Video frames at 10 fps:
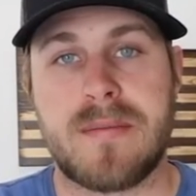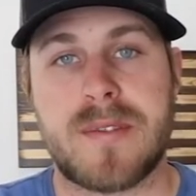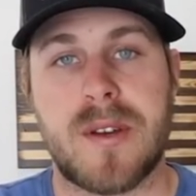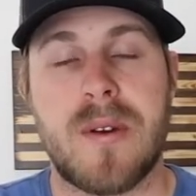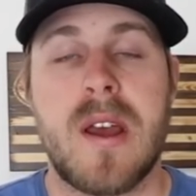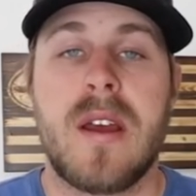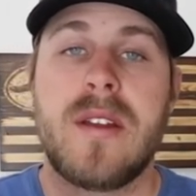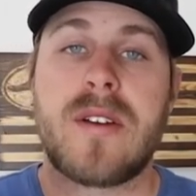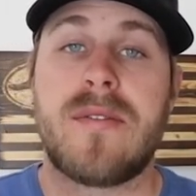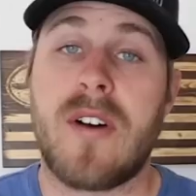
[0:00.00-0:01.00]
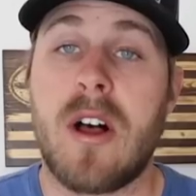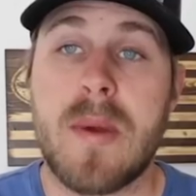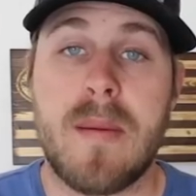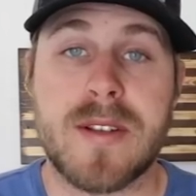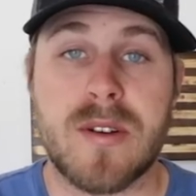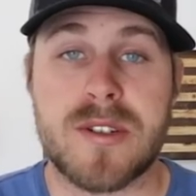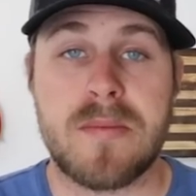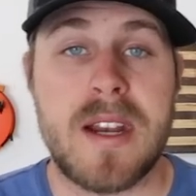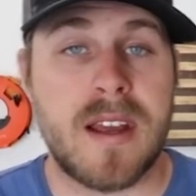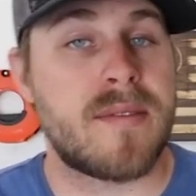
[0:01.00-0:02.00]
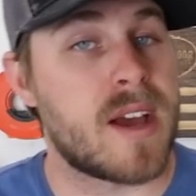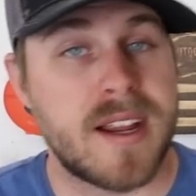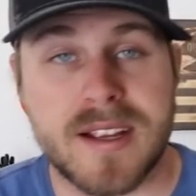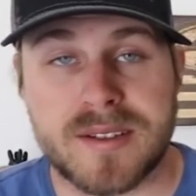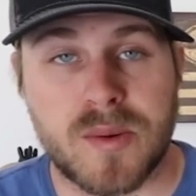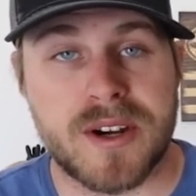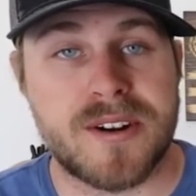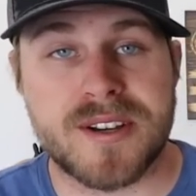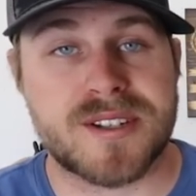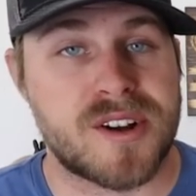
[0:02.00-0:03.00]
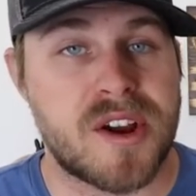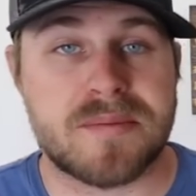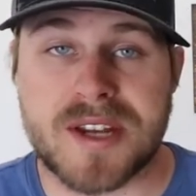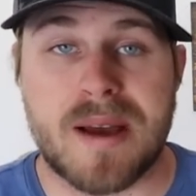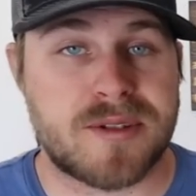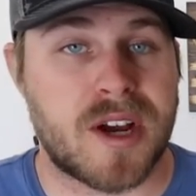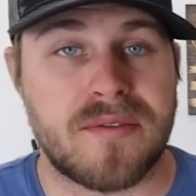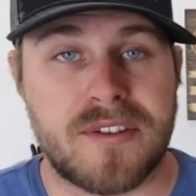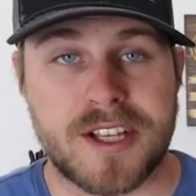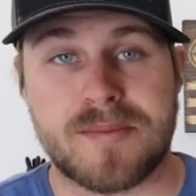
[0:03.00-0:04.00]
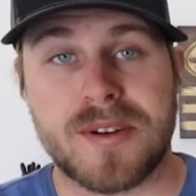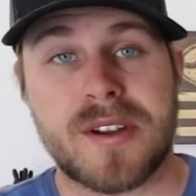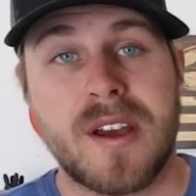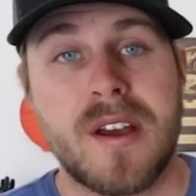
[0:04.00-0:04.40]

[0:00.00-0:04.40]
So you can follow me on my social media. I've got Twitter, Instagram, Snapchat, and Facebook.